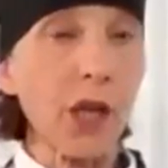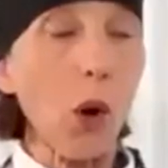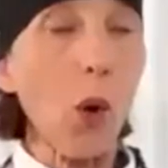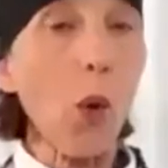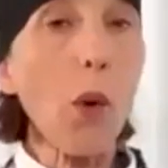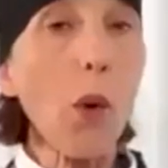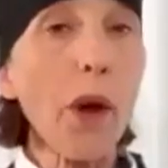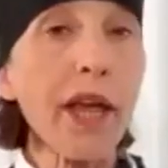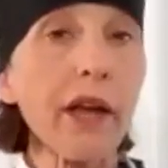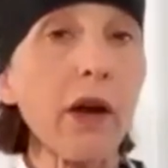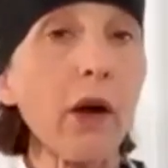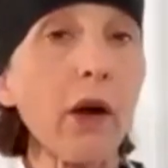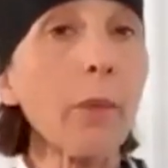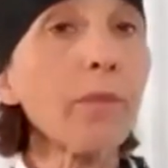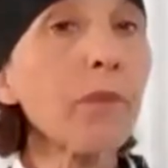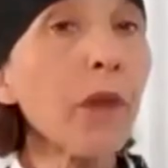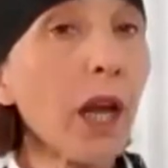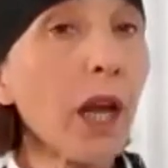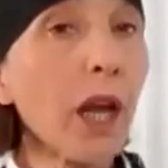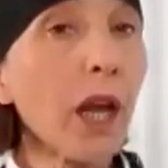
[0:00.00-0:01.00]
the oil,
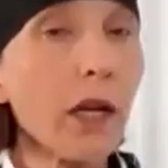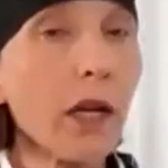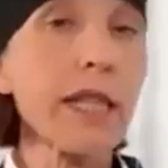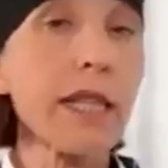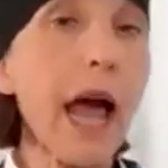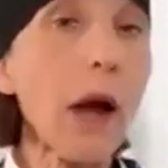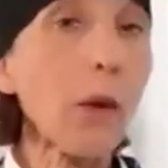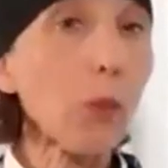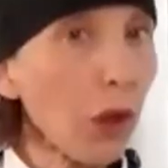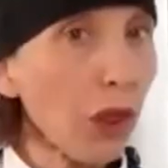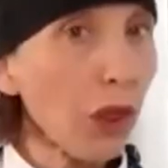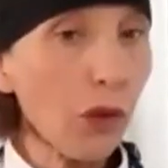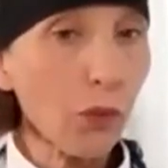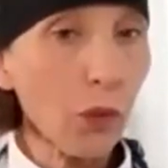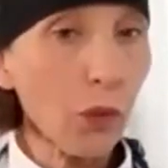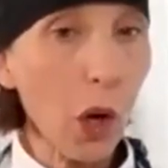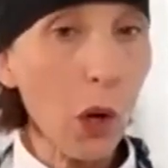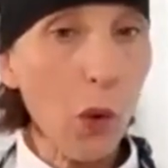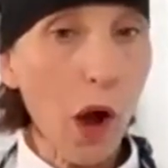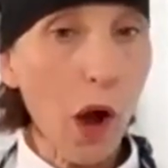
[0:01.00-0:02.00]
because that would
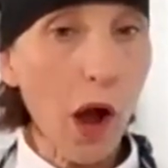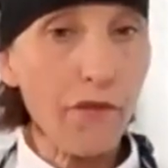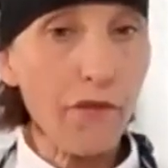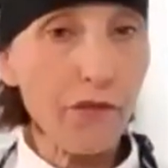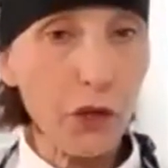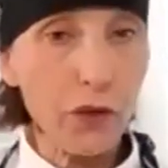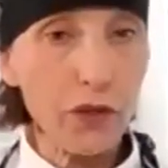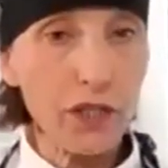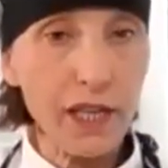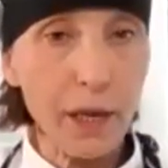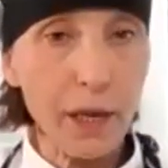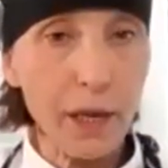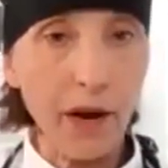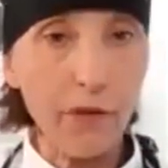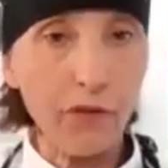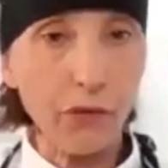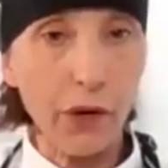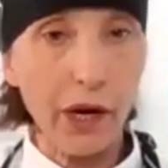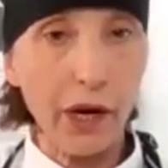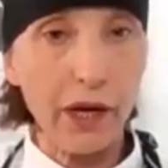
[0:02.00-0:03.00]
throw off your
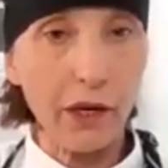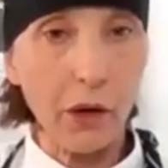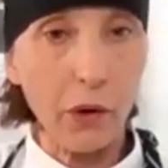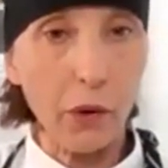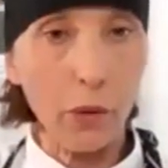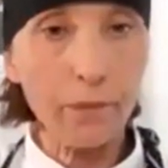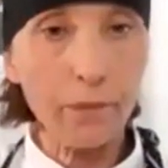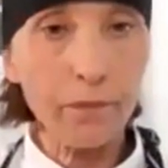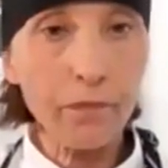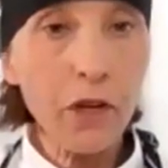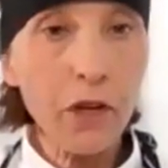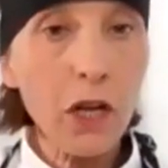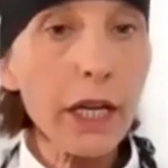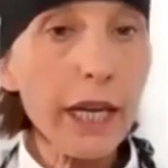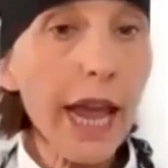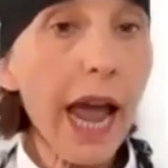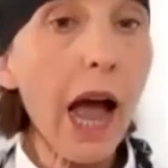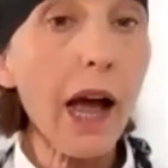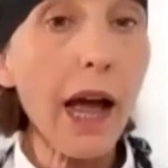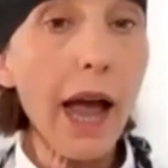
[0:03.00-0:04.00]
semifreddo.
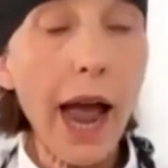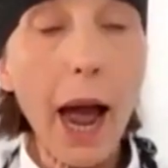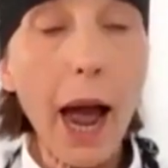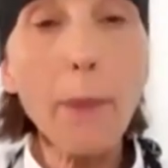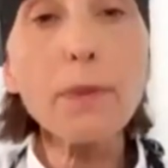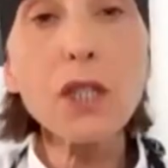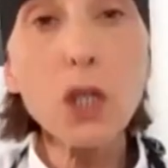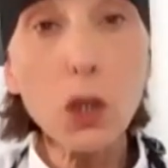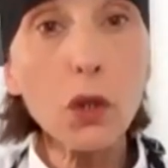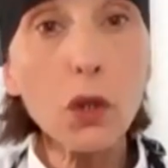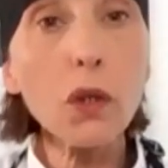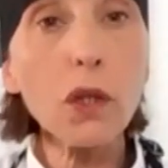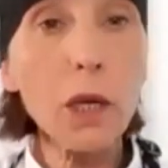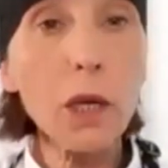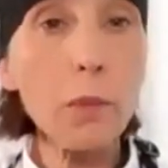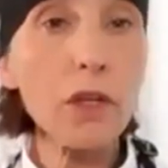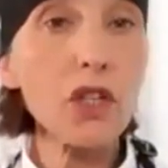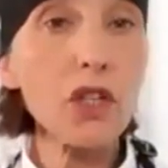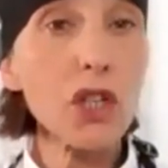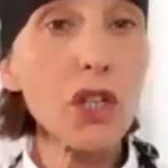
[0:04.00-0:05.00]
Yeah, absolutely,
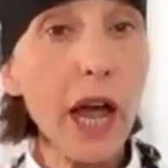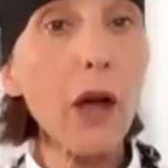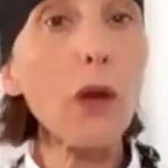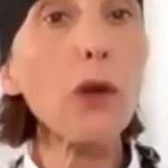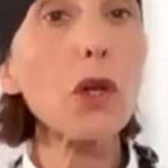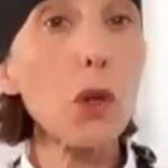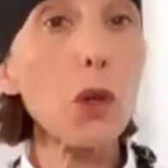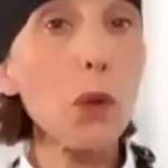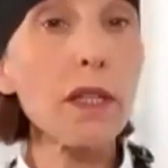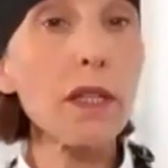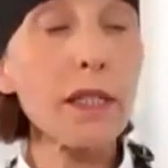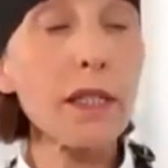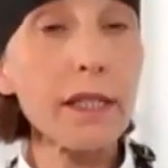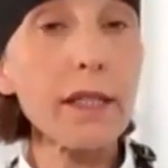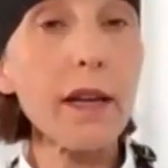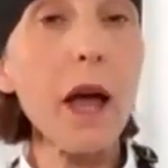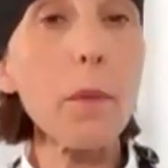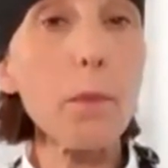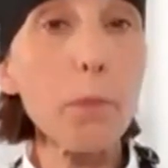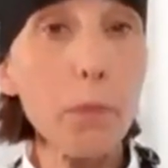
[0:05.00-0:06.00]
Michelle, you can
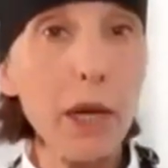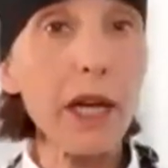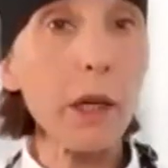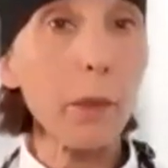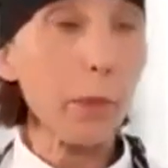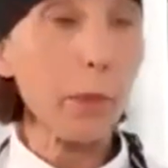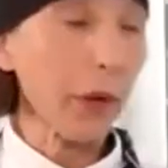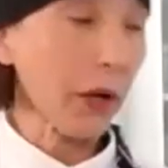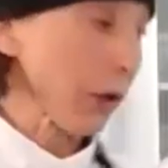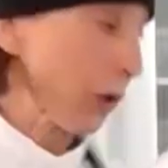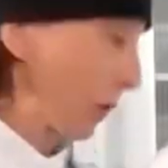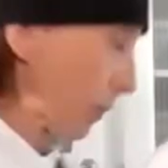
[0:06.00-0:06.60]
sub peanut butter.